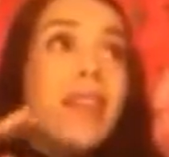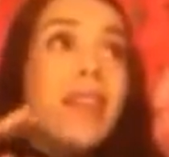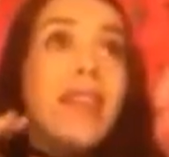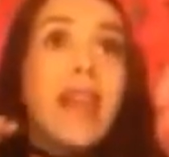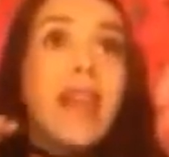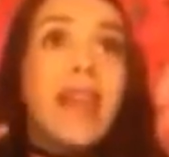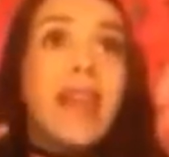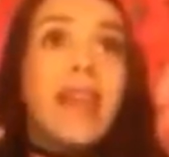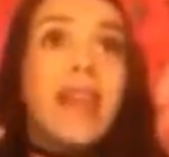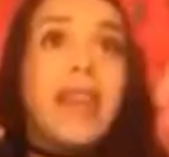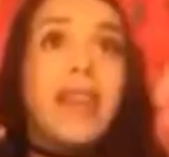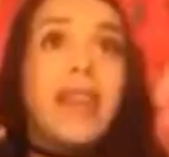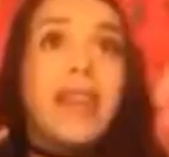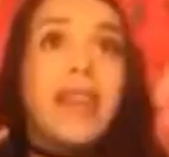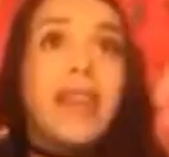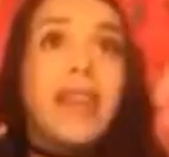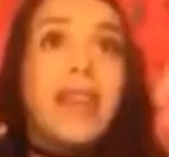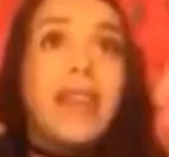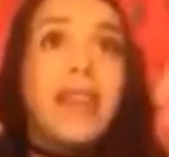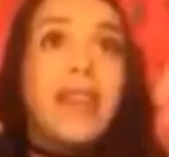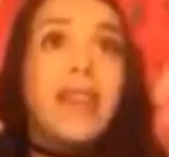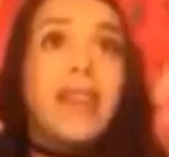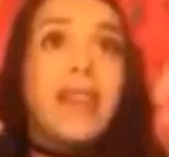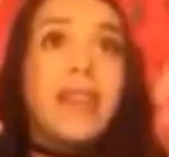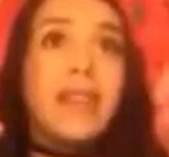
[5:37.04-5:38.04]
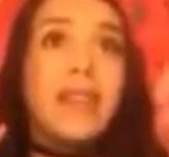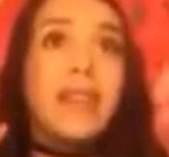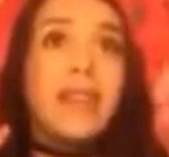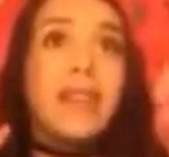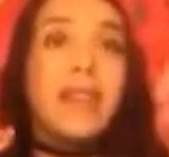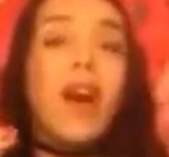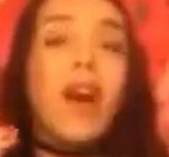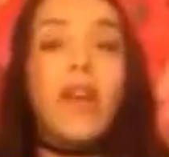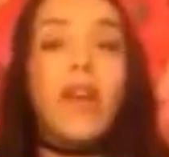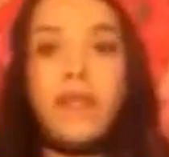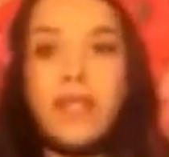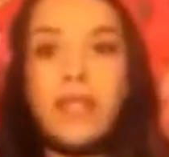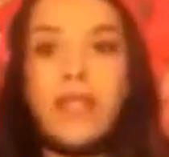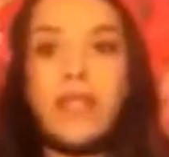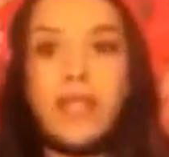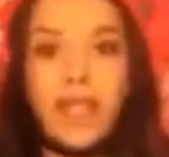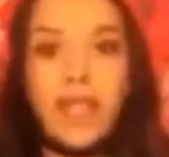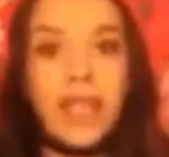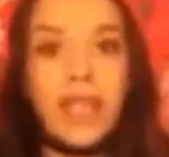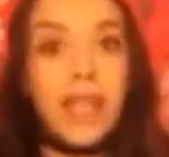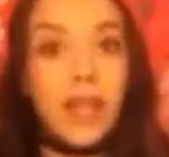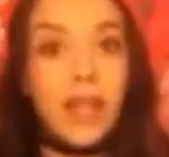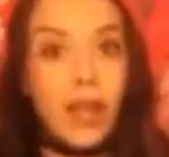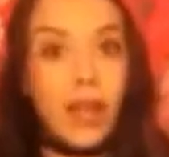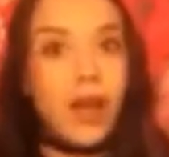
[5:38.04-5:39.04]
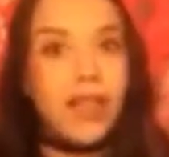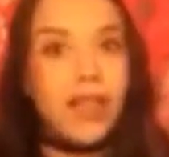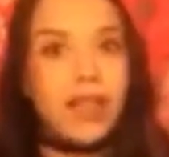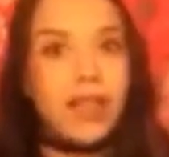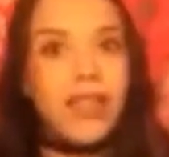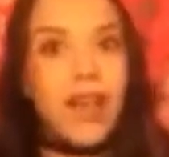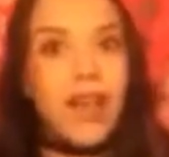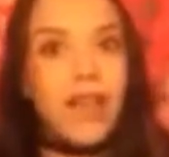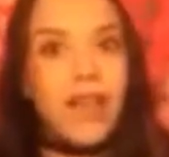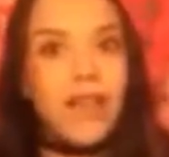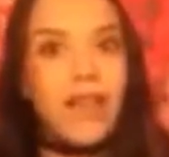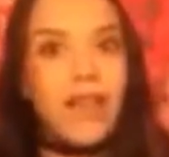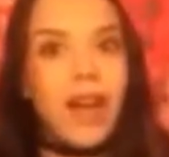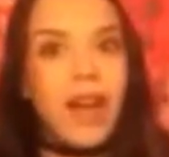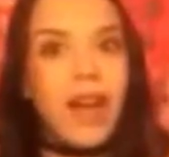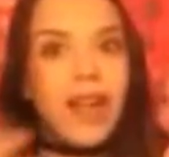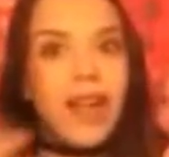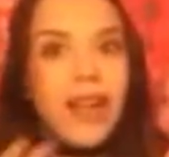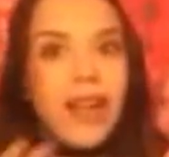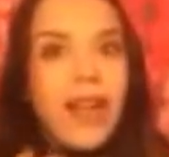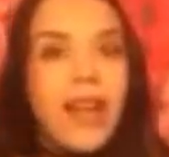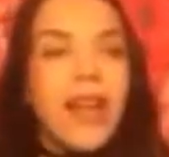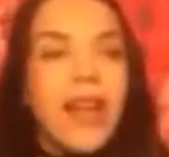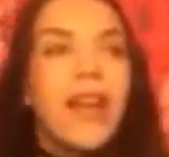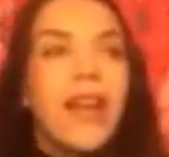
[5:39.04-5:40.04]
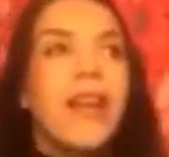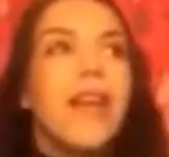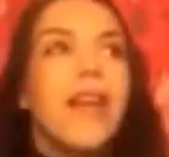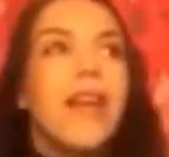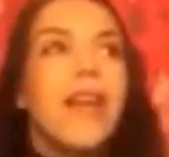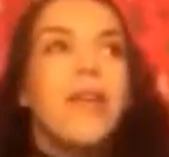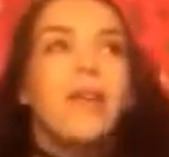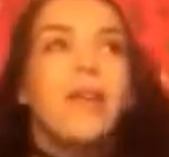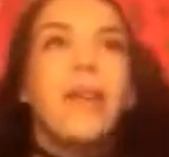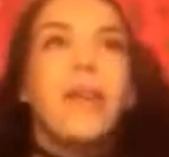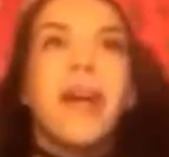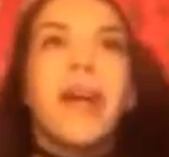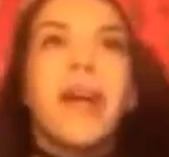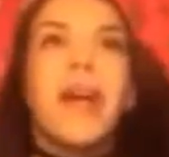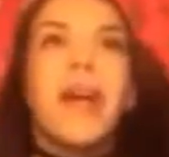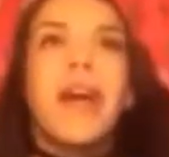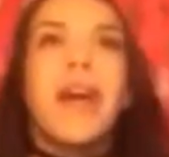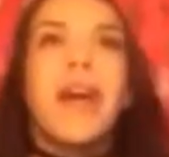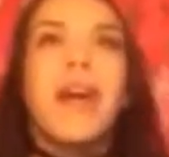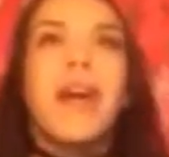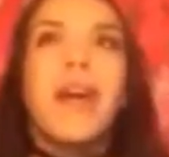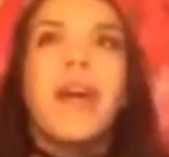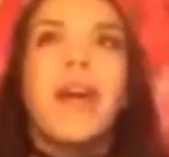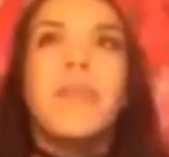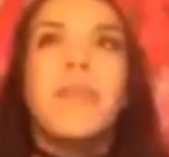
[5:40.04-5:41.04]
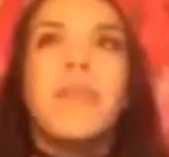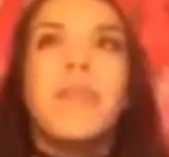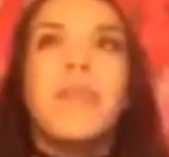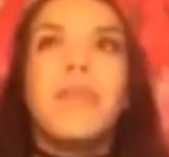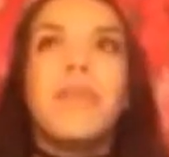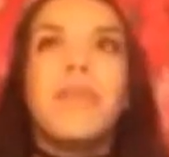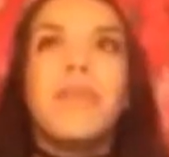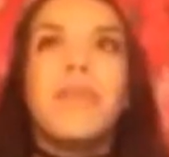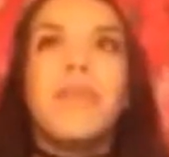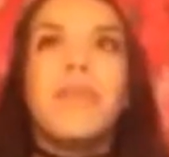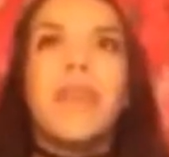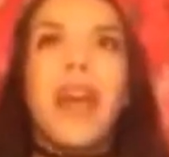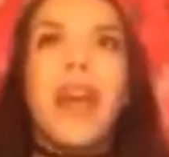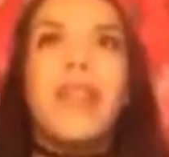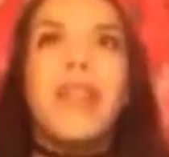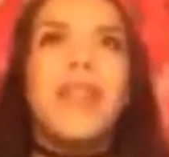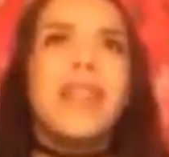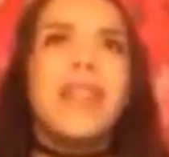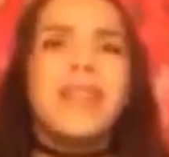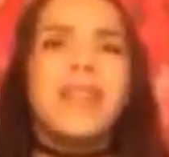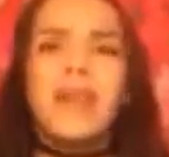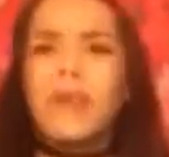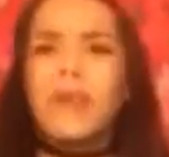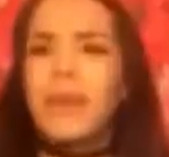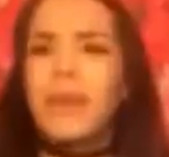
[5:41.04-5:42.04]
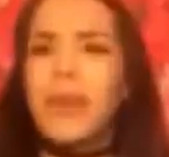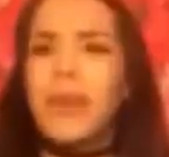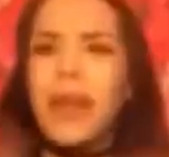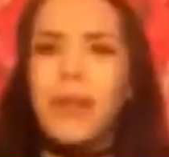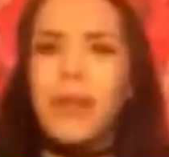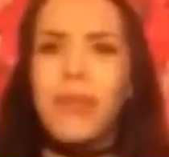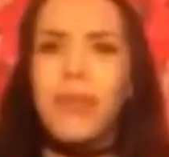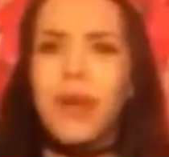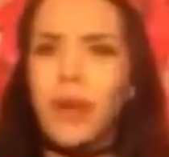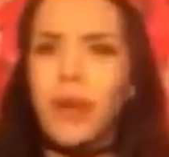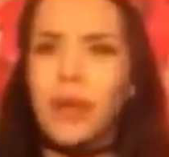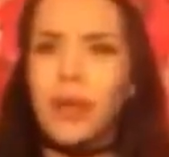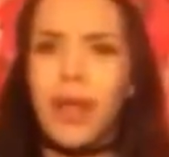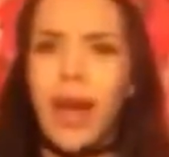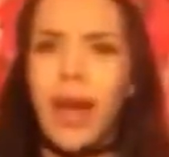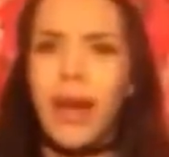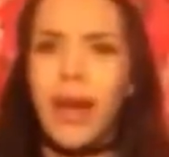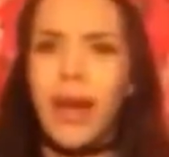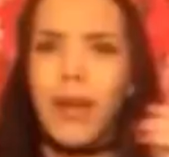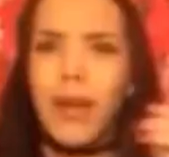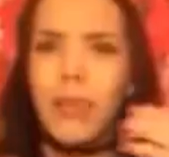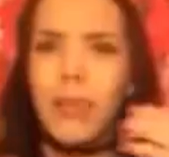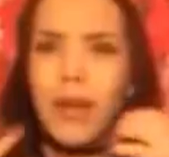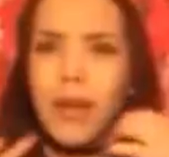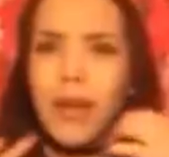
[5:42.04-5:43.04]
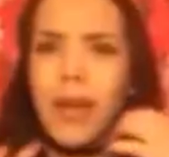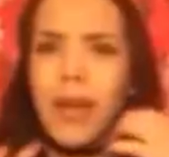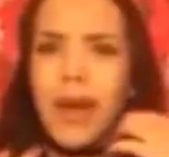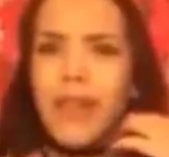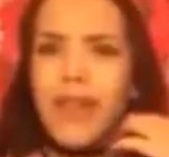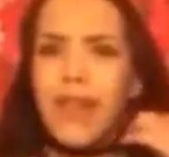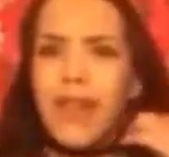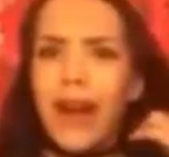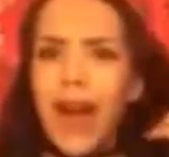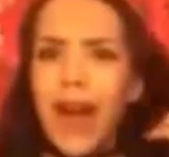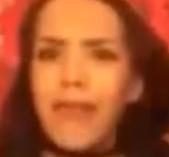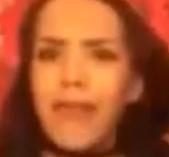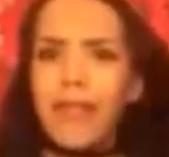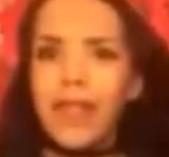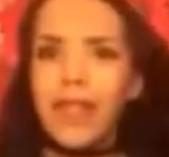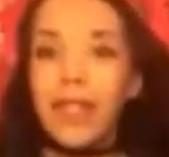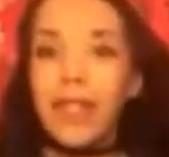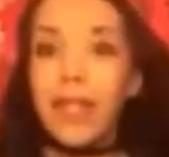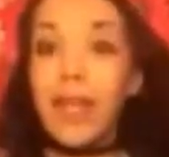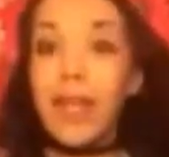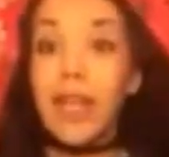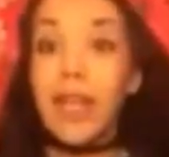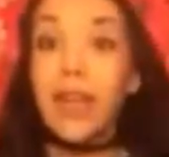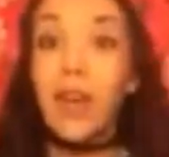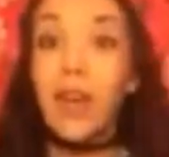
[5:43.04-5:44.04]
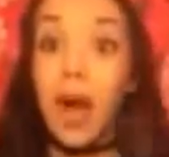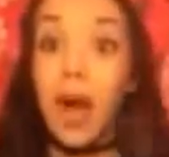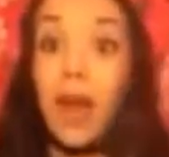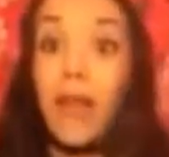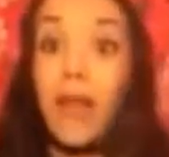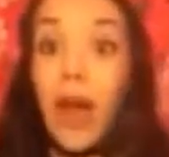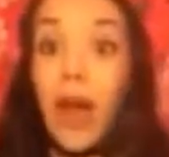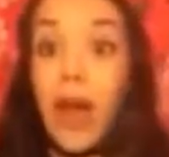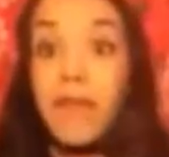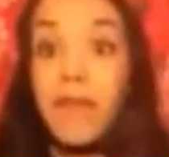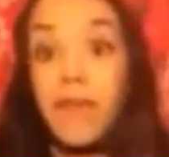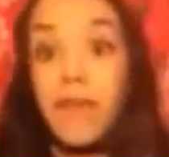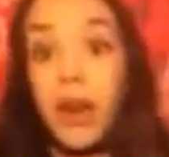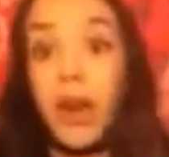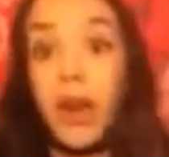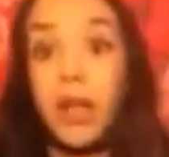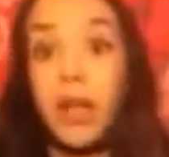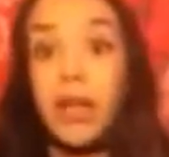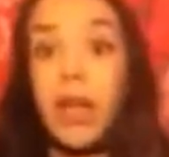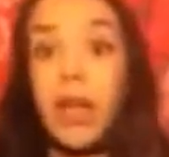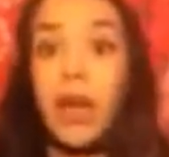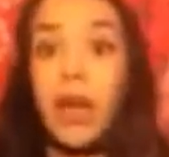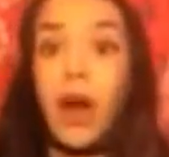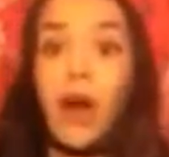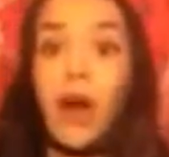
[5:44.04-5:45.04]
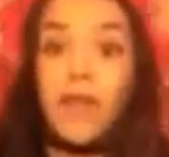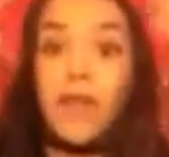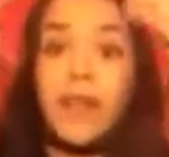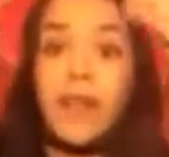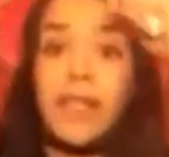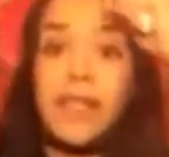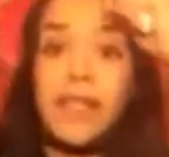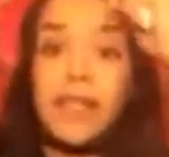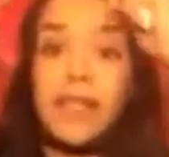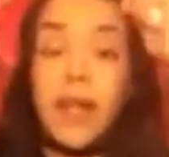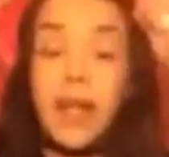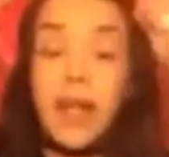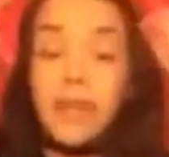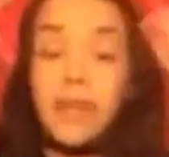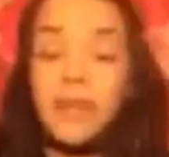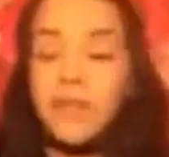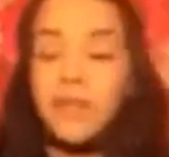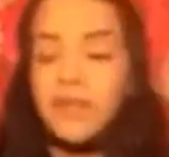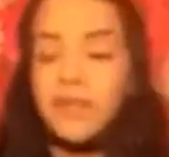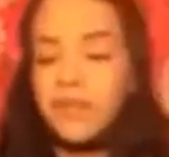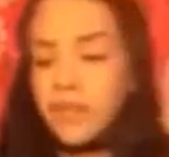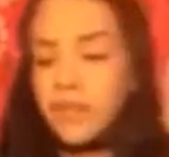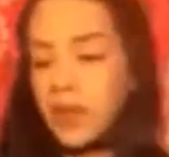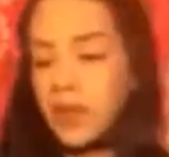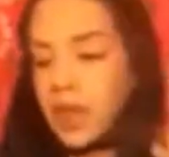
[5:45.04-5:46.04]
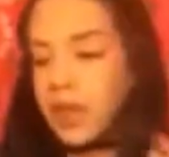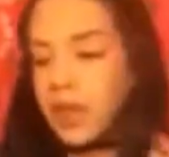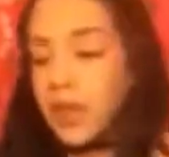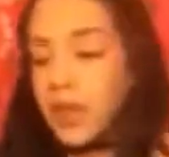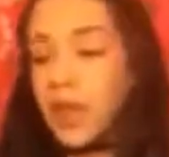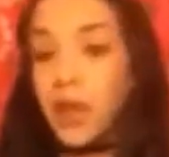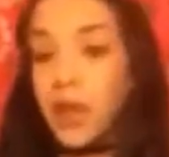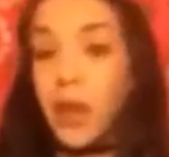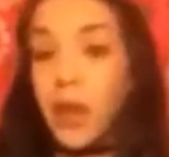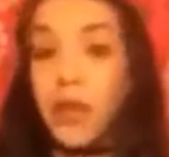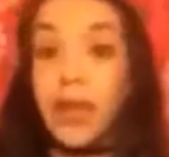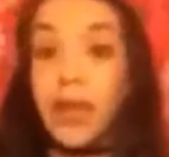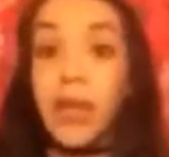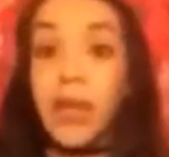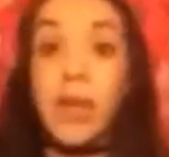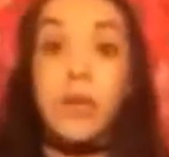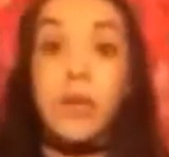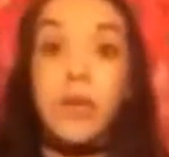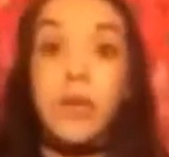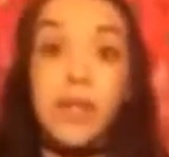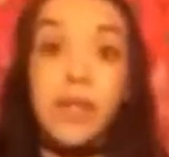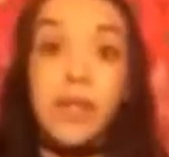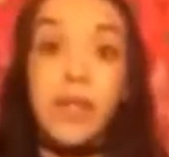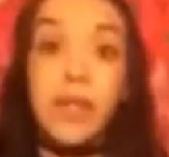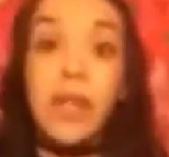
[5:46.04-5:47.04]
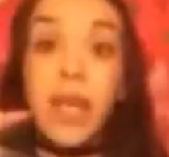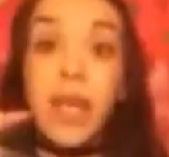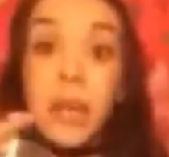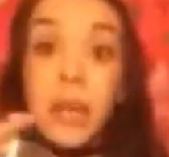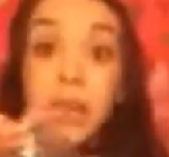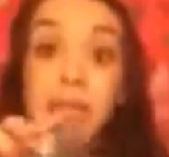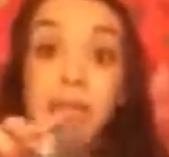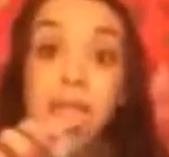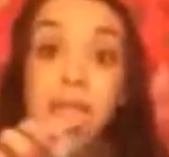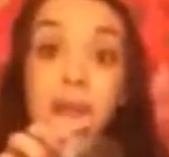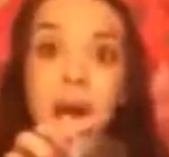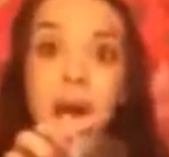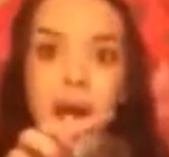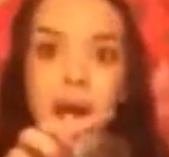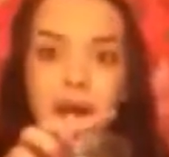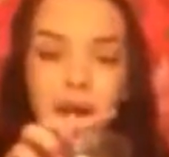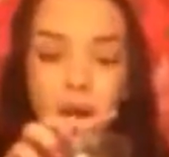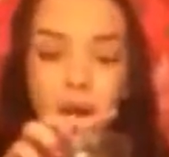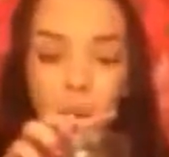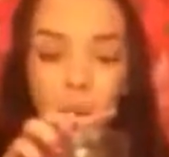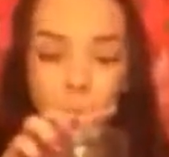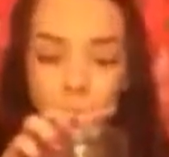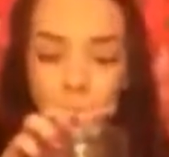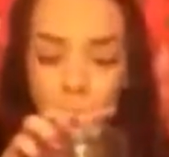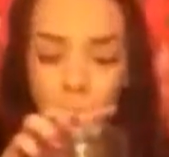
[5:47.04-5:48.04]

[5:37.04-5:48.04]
like, obviously he lost that fight, like, but I think someone might have broke that up or whatever after it like got that far, like, obvious that, you know, the kid was, he was done.